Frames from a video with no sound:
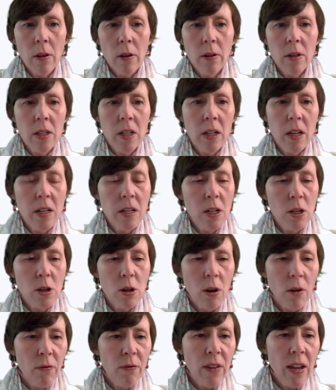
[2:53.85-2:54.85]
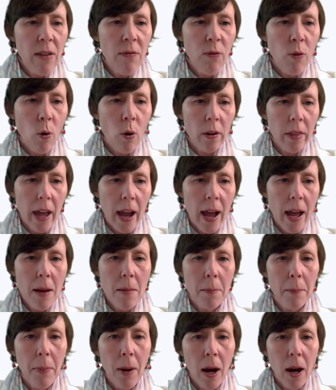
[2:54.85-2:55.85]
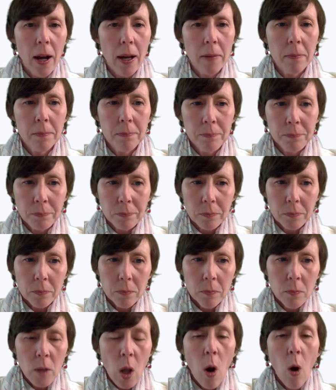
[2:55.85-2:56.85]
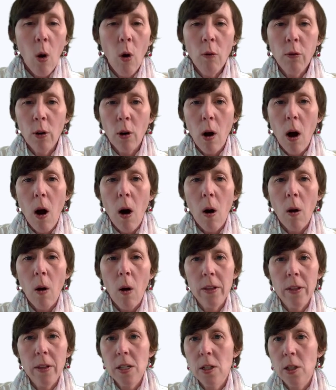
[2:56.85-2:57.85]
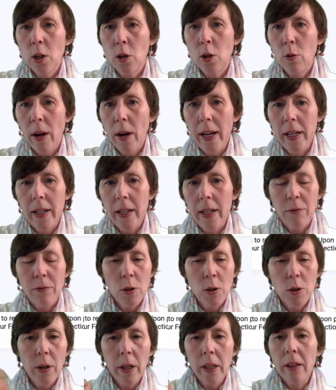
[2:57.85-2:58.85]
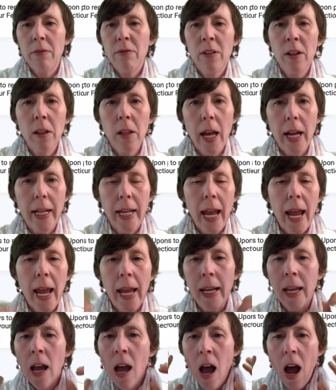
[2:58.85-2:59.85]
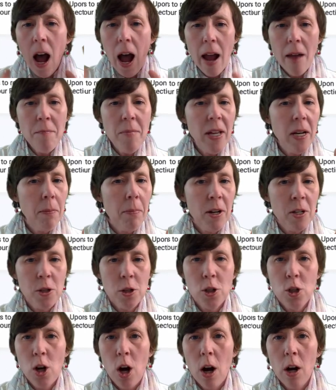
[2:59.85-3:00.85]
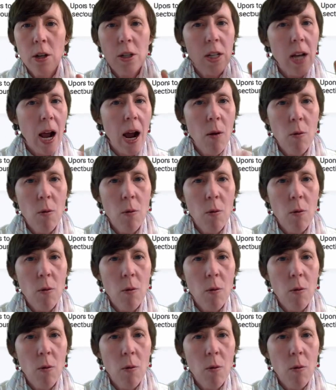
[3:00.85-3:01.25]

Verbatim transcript: There is an additional fee for that, but overall, this is a great, if you really feel like, hey, I made a bunch of charts,